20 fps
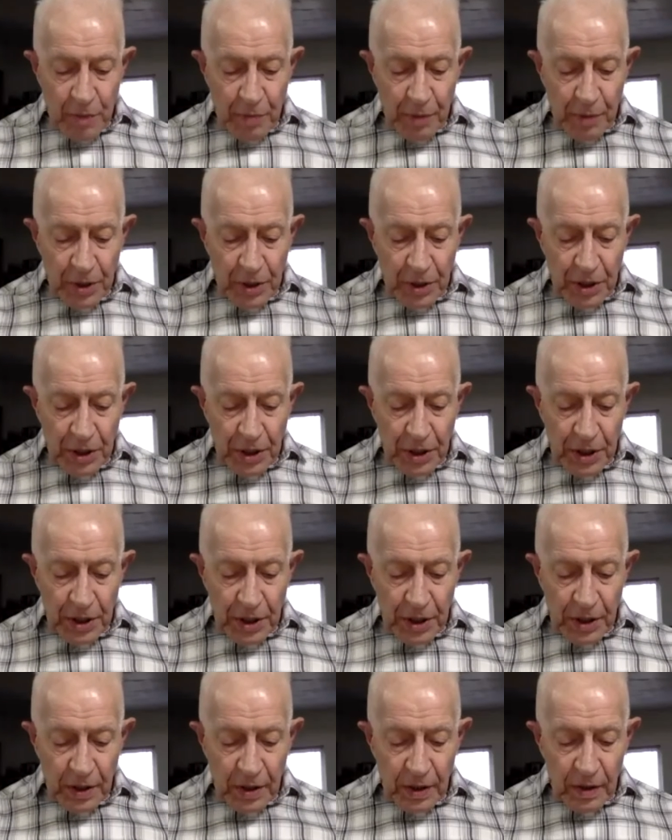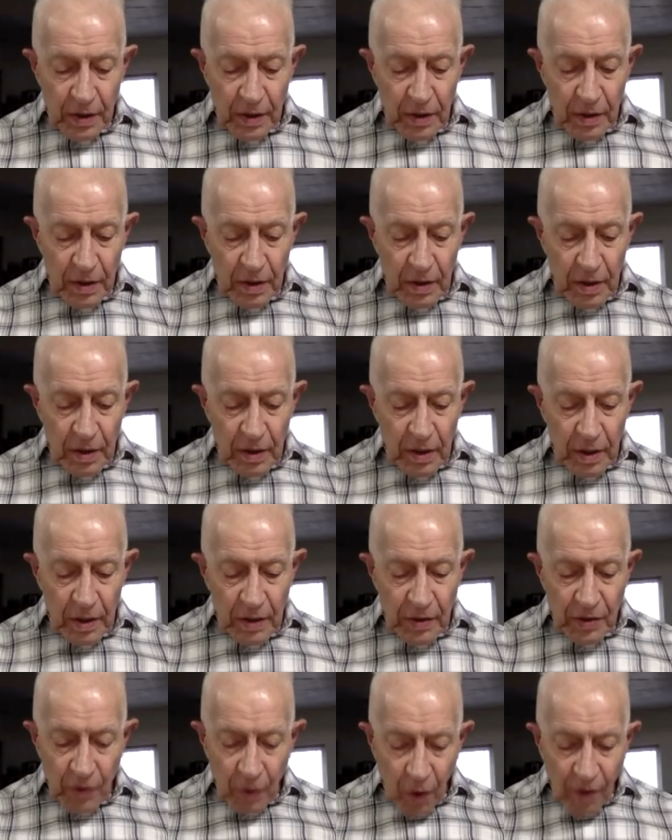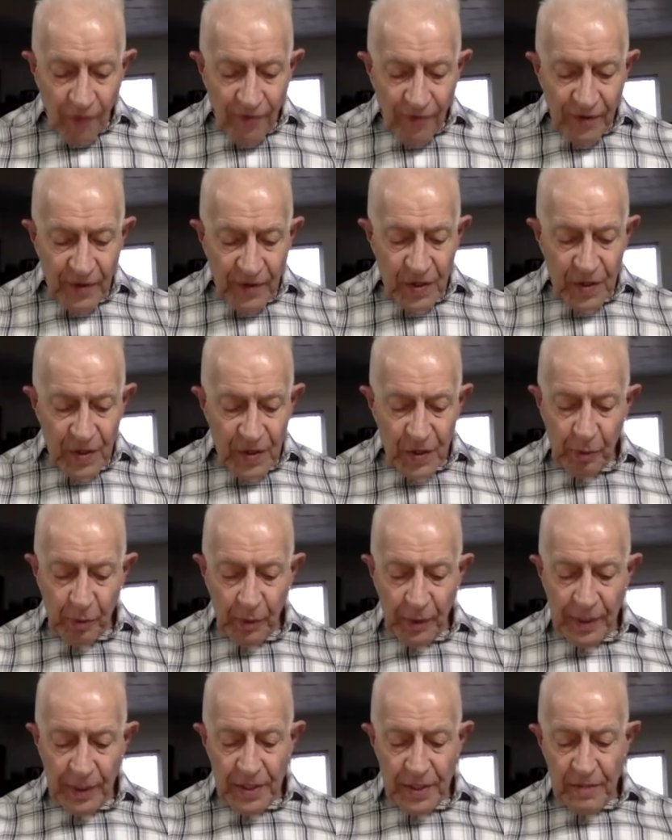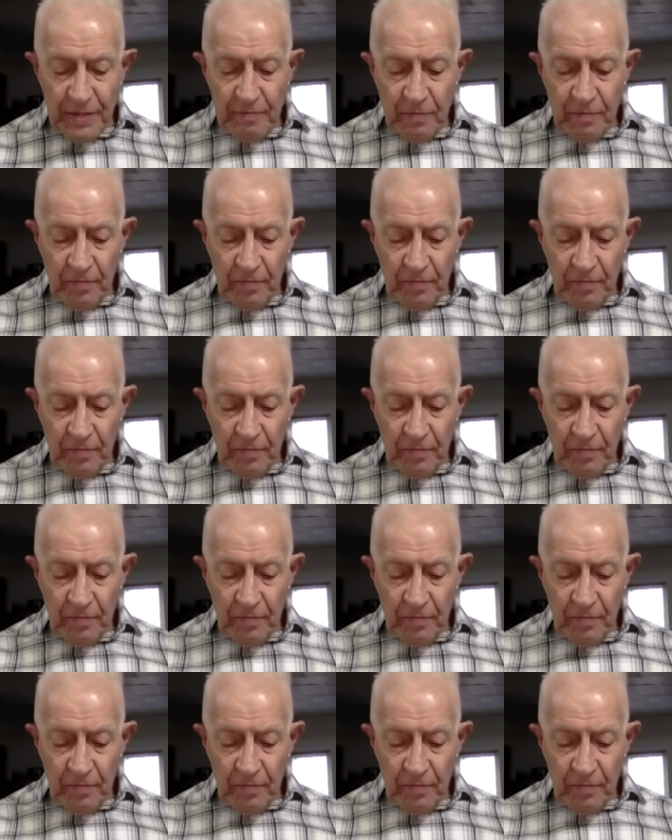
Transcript: but she is often disappointed.